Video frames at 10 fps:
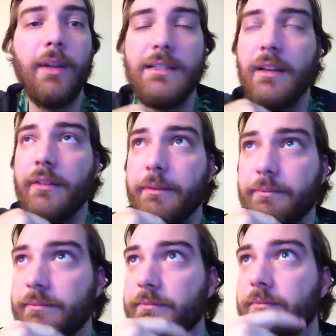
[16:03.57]
plays out of it.
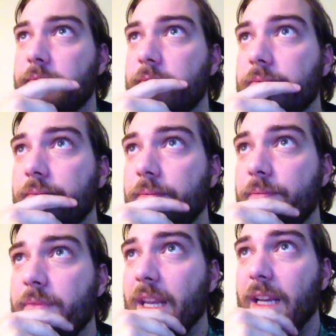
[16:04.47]

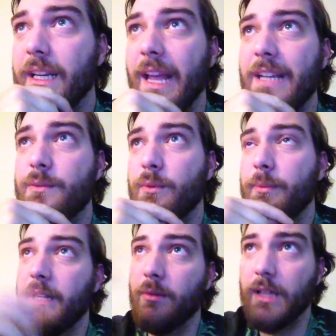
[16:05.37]
Next would
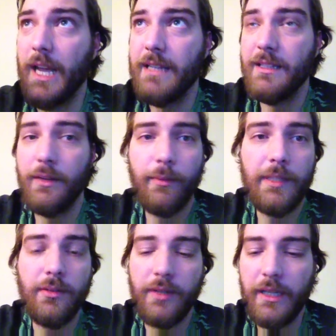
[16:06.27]
be, well, lastly, it would be
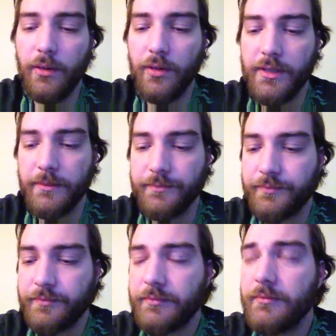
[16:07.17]
2 keyholes.
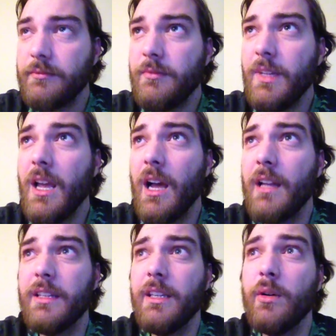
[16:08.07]

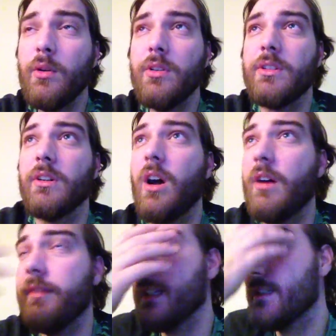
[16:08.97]
The keyholes are
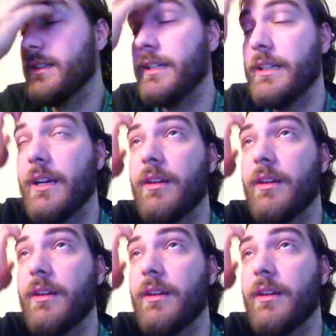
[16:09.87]
obviously